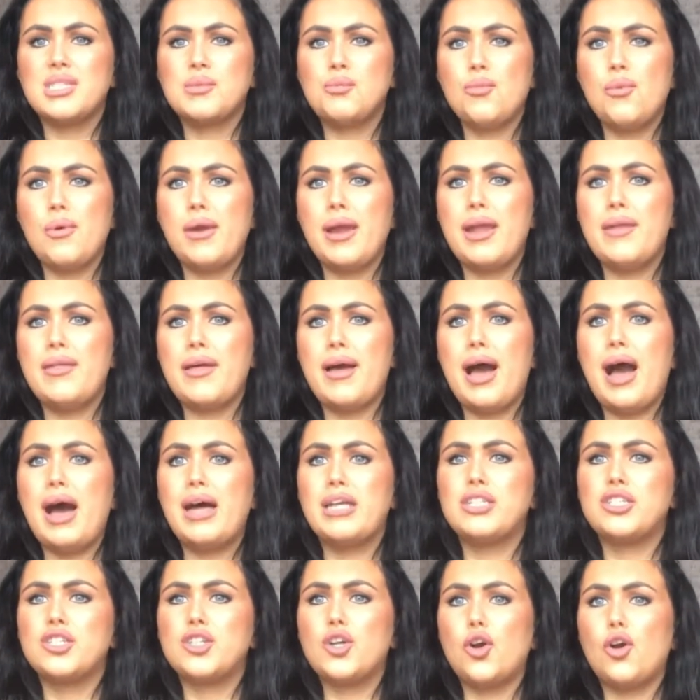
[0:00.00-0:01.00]
spray that
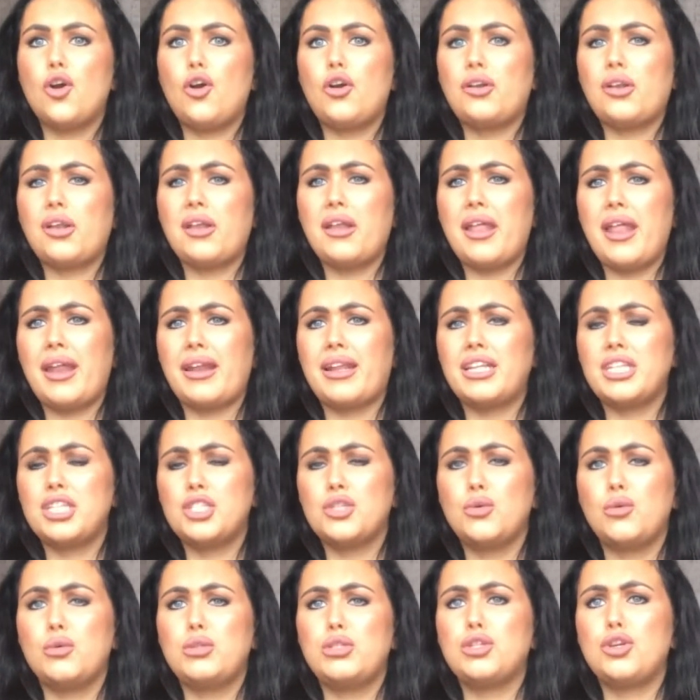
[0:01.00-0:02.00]
has curtain in it,
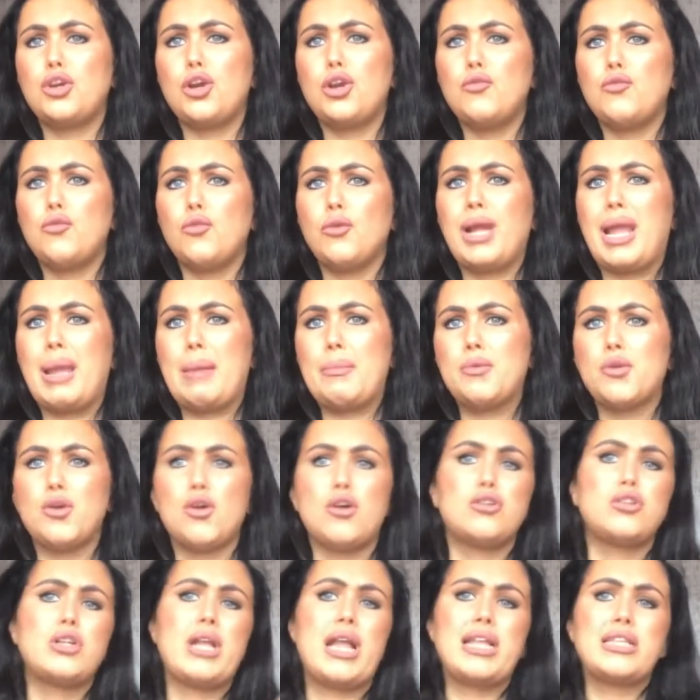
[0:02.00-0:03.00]
so it's good for keeping your
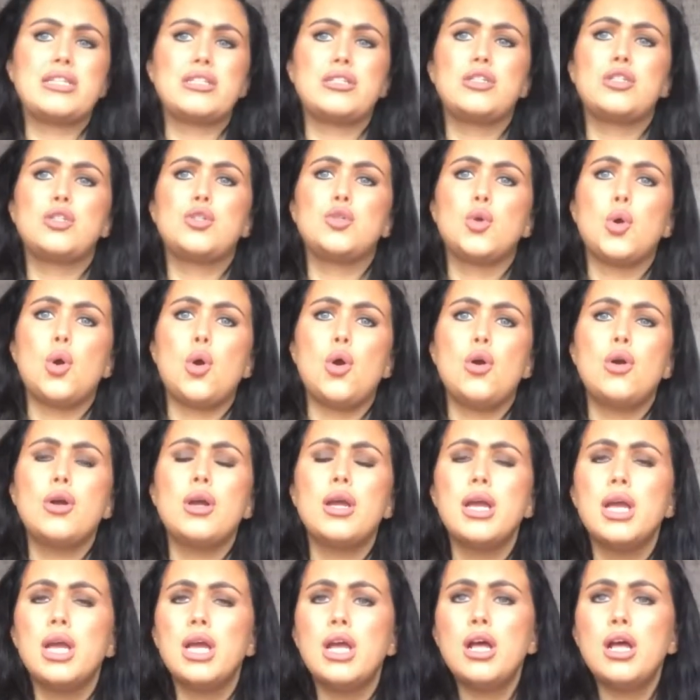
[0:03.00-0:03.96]
hair nice and strong.